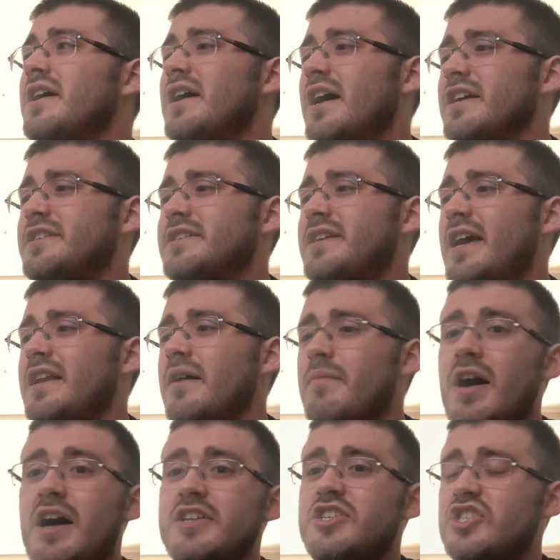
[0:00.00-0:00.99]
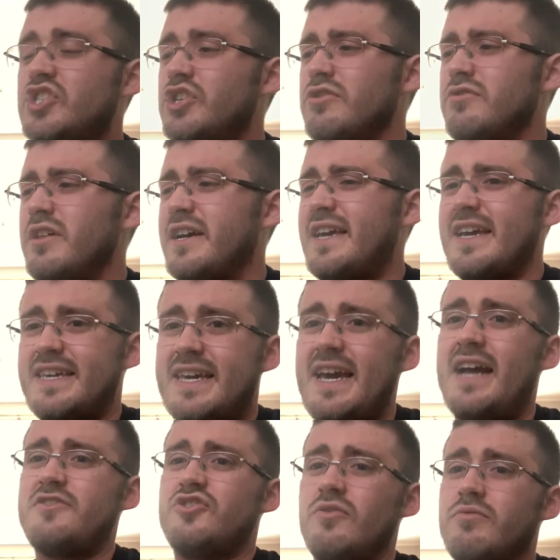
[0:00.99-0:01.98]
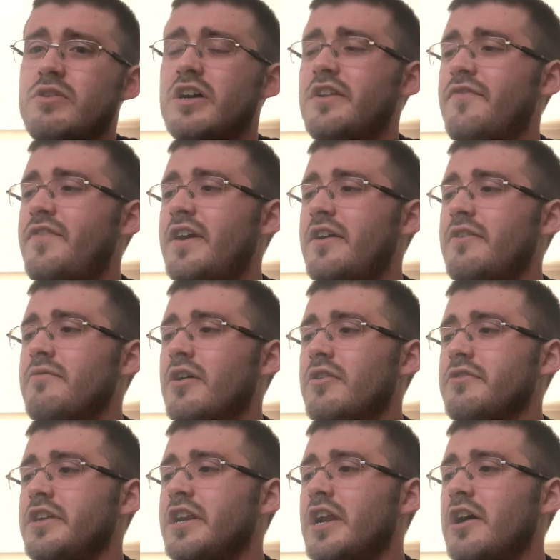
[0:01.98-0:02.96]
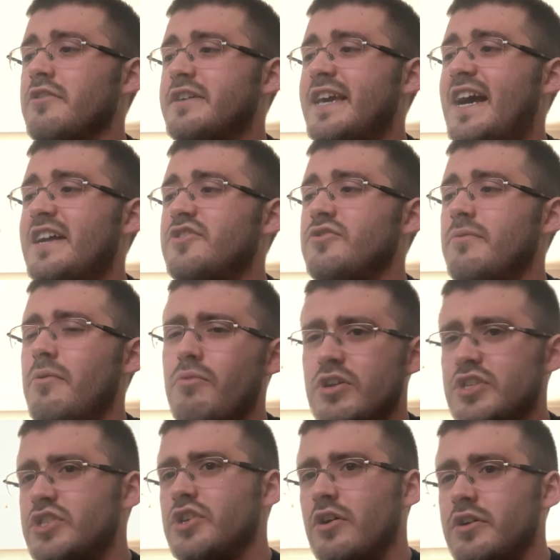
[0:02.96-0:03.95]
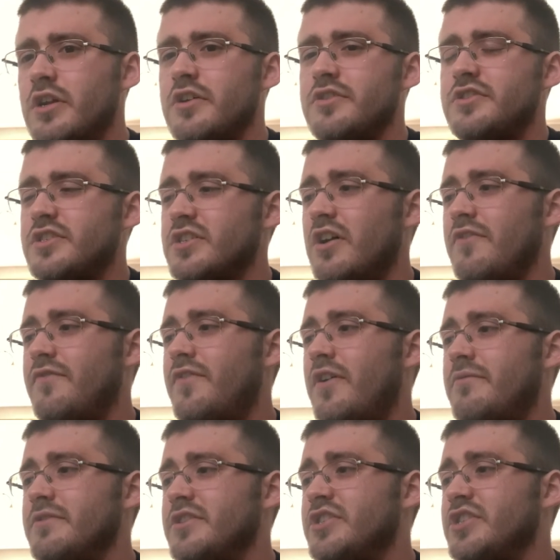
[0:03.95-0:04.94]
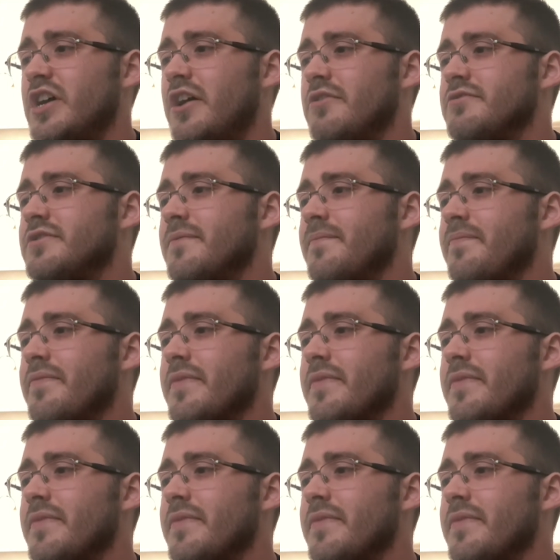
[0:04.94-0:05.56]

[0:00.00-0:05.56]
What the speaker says: I said I might just do like a catch-up kind of video, you know, catch-up of what's going on so far with the shows.